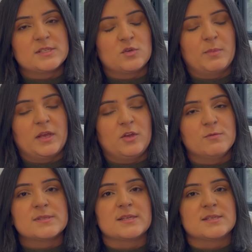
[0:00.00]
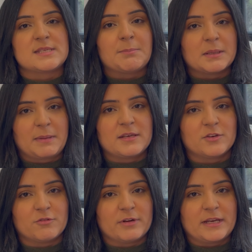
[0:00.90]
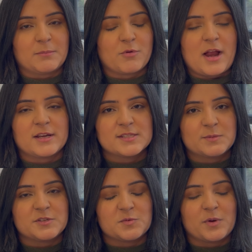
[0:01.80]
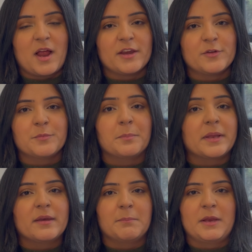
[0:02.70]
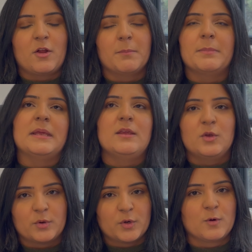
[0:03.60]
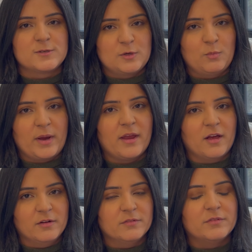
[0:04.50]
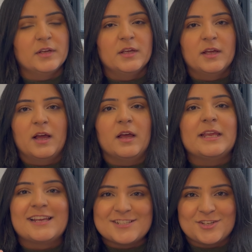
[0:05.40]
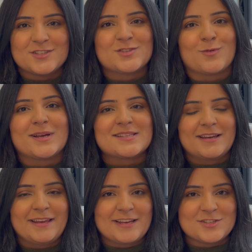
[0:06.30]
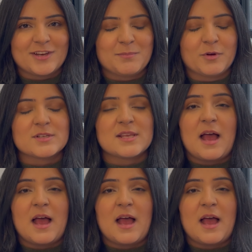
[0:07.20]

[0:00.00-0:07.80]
You may use it to supplement your reading practice, which is what I do, but it may not be your go-to way of engaging in stories and engaging in books.